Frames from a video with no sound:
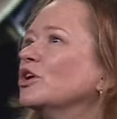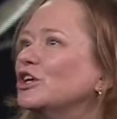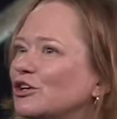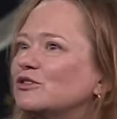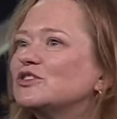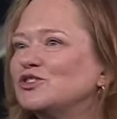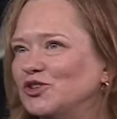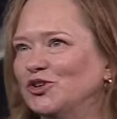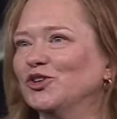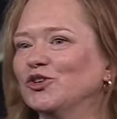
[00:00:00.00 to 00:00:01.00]
used
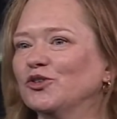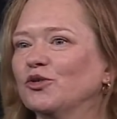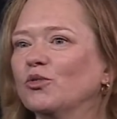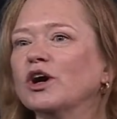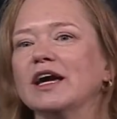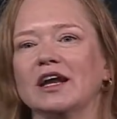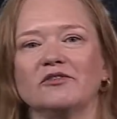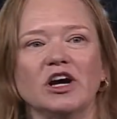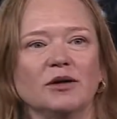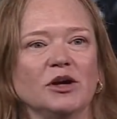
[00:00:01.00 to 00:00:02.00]
to working in an
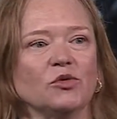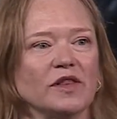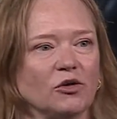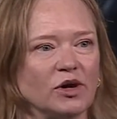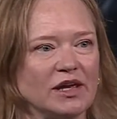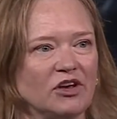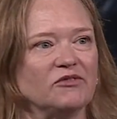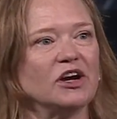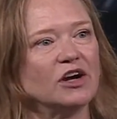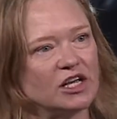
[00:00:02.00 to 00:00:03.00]
environment where they were given
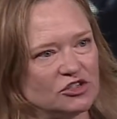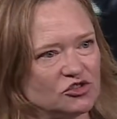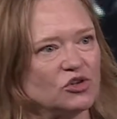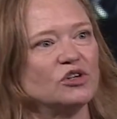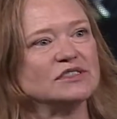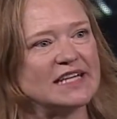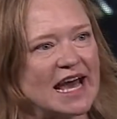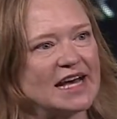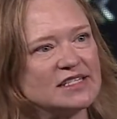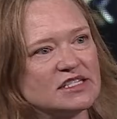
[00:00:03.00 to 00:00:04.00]
very controlled
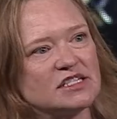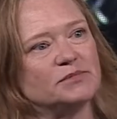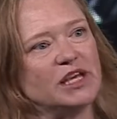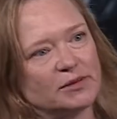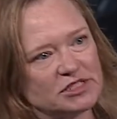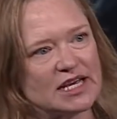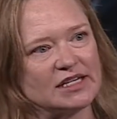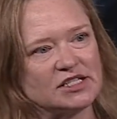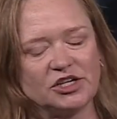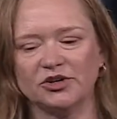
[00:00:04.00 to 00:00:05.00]
tasks to be able to
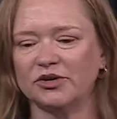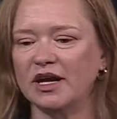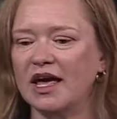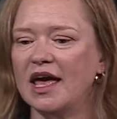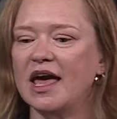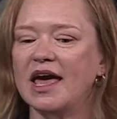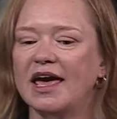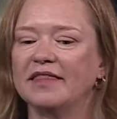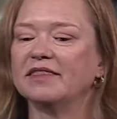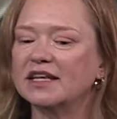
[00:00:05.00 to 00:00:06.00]
execute,
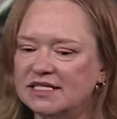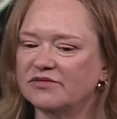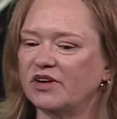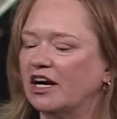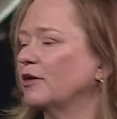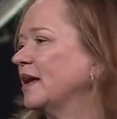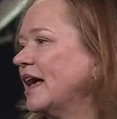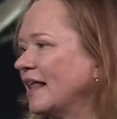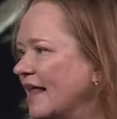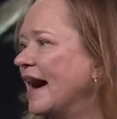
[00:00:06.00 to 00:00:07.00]
and this environment
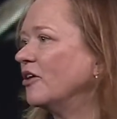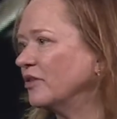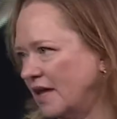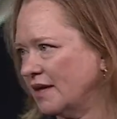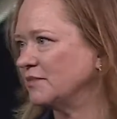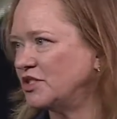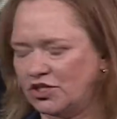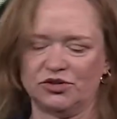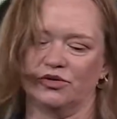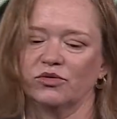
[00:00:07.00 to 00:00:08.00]
allowed them
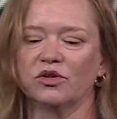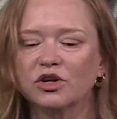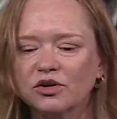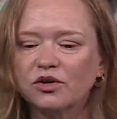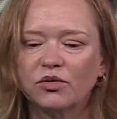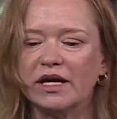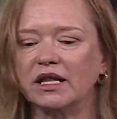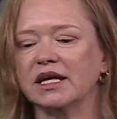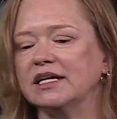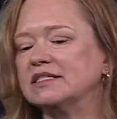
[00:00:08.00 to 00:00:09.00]
to learn
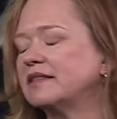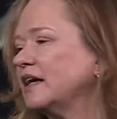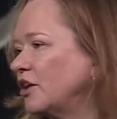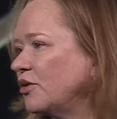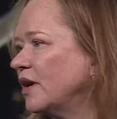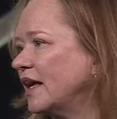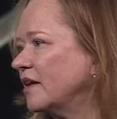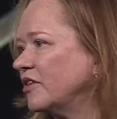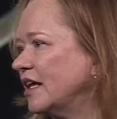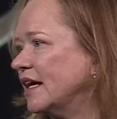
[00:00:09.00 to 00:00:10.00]
quickly, to think
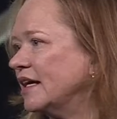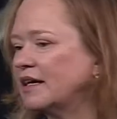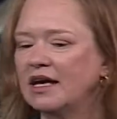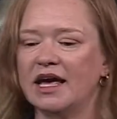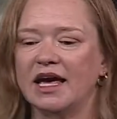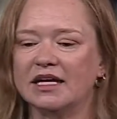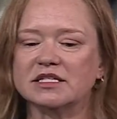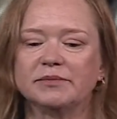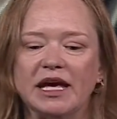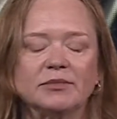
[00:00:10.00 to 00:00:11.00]
creatively, and
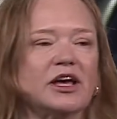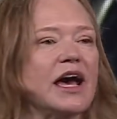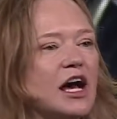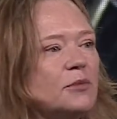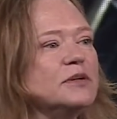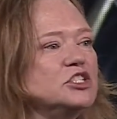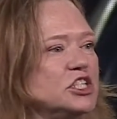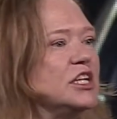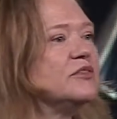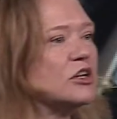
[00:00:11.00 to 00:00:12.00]
to be able to help
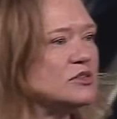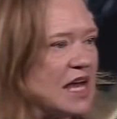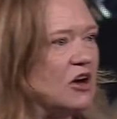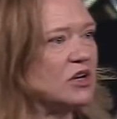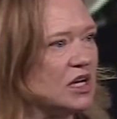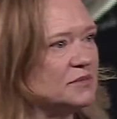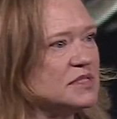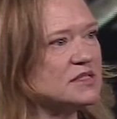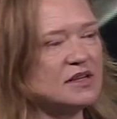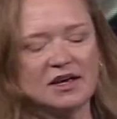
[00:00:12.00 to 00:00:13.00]
achieve those
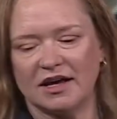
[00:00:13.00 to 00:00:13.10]
outcomes